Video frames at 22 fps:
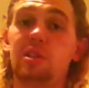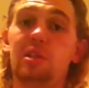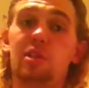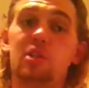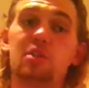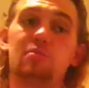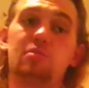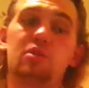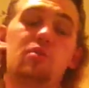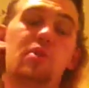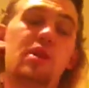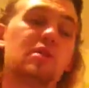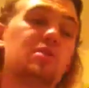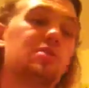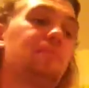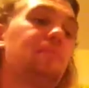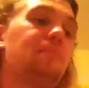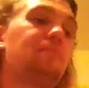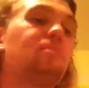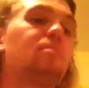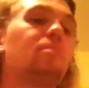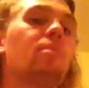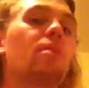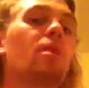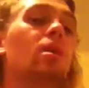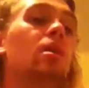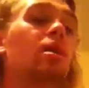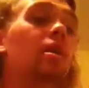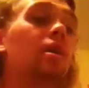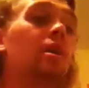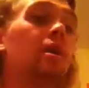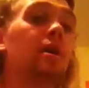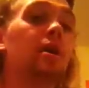Edition Blu-rays.
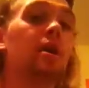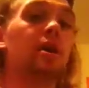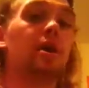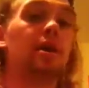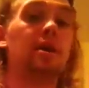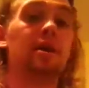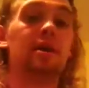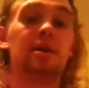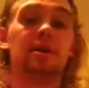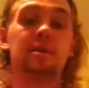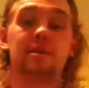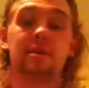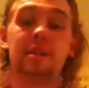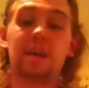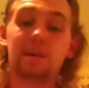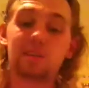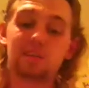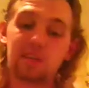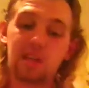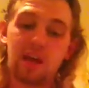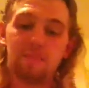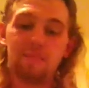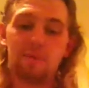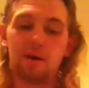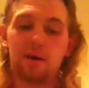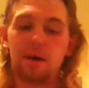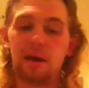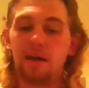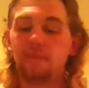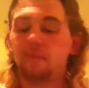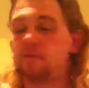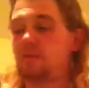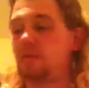Next up,
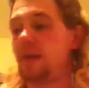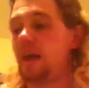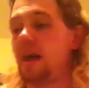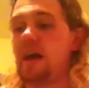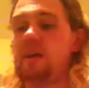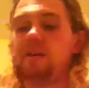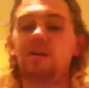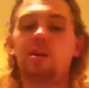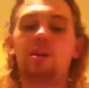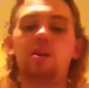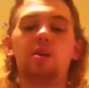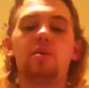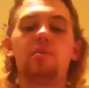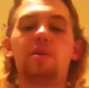after that,